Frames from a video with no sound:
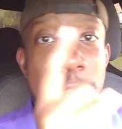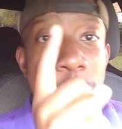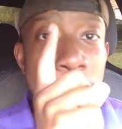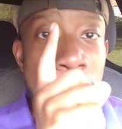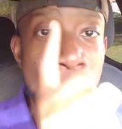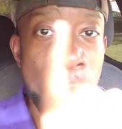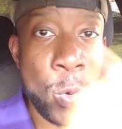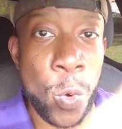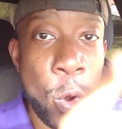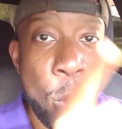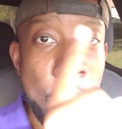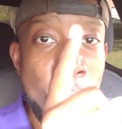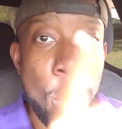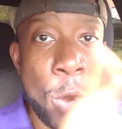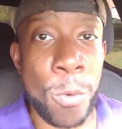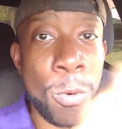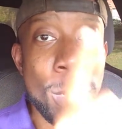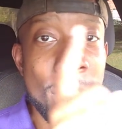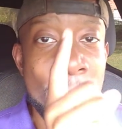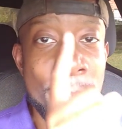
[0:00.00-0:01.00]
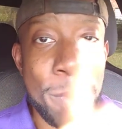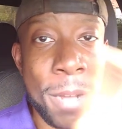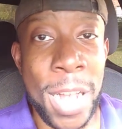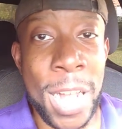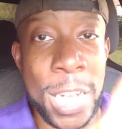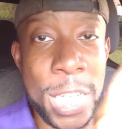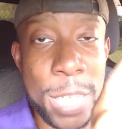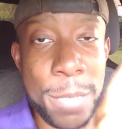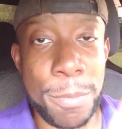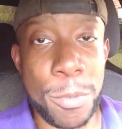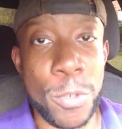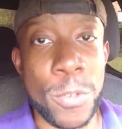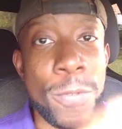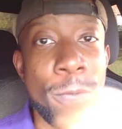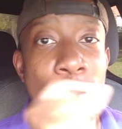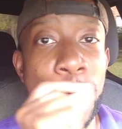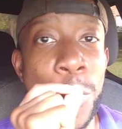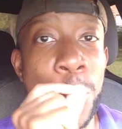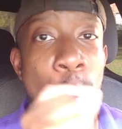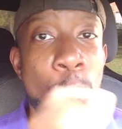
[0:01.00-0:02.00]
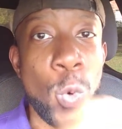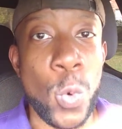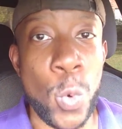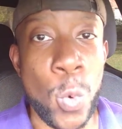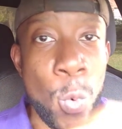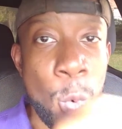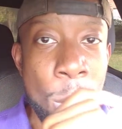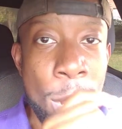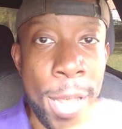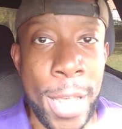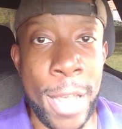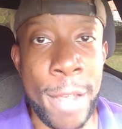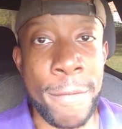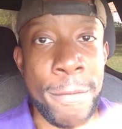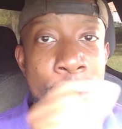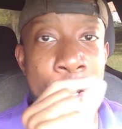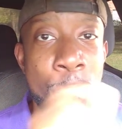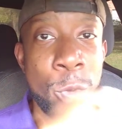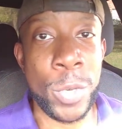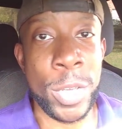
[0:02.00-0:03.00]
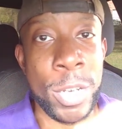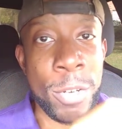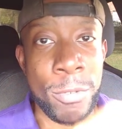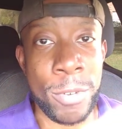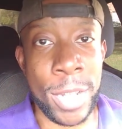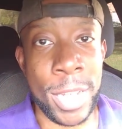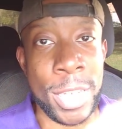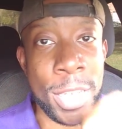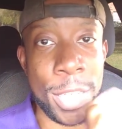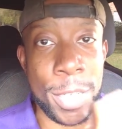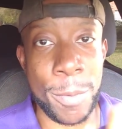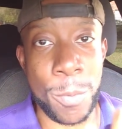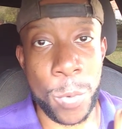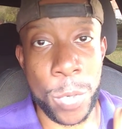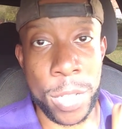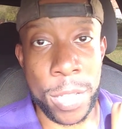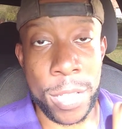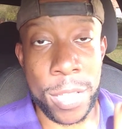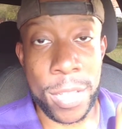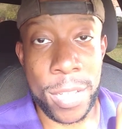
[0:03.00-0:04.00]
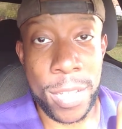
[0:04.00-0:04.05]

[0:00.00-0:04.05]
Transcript: you are responsible for whoever you get in a relationship with.